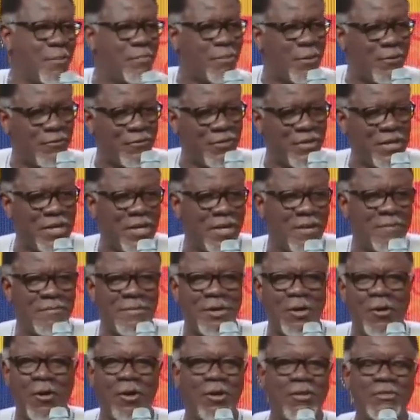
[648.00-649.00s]
on top of
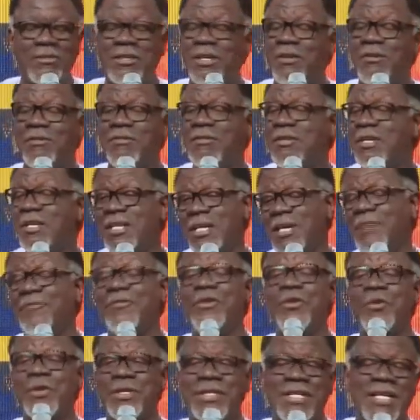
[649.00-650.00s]
him. All the,
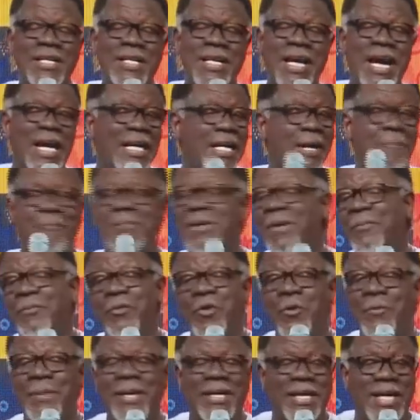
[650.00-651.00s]
if he was in Ghana,
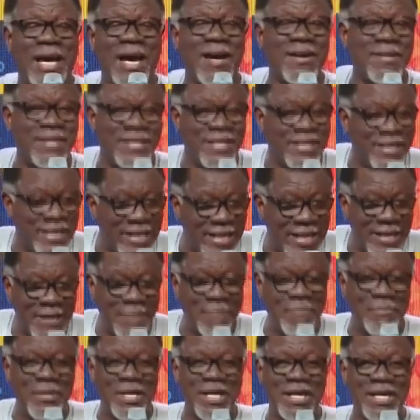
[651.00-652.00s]
people would be
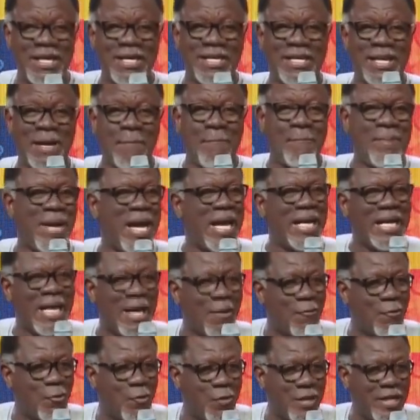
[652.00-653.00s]
carrying him in a
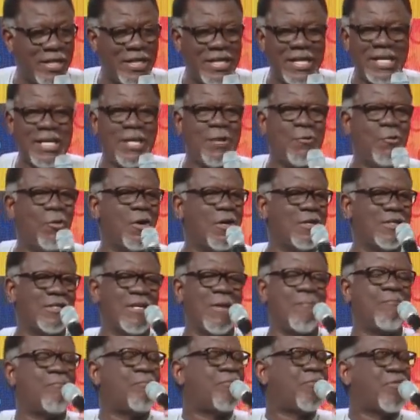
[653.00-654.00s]
palanquin. He
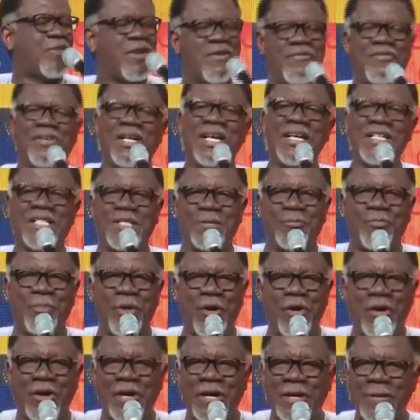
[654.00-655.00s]
was a
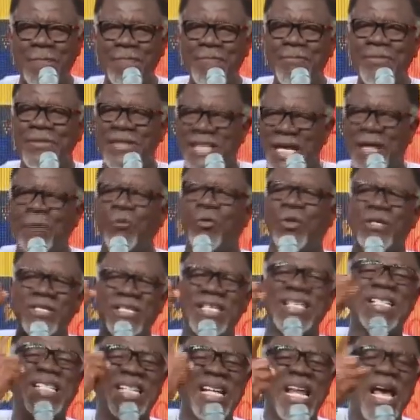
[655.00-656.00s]
privileged boy.
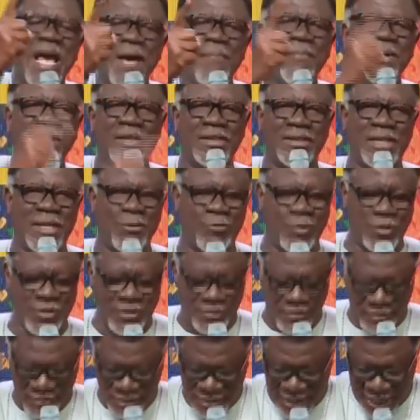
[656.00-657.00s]
That was his label.
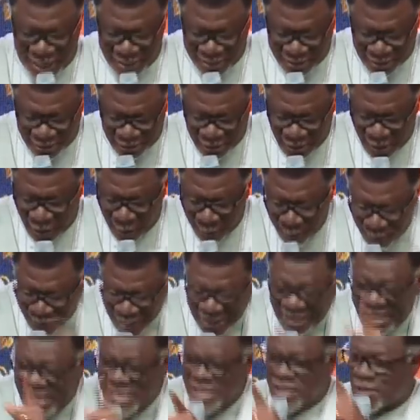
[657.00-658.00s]
That was his title.
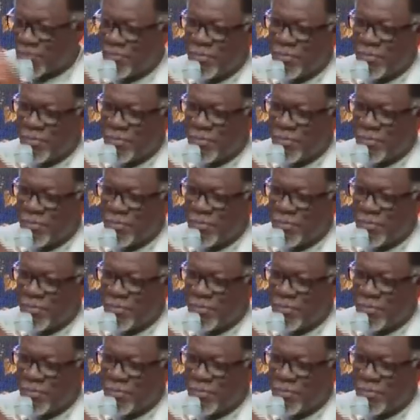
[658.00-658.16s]
But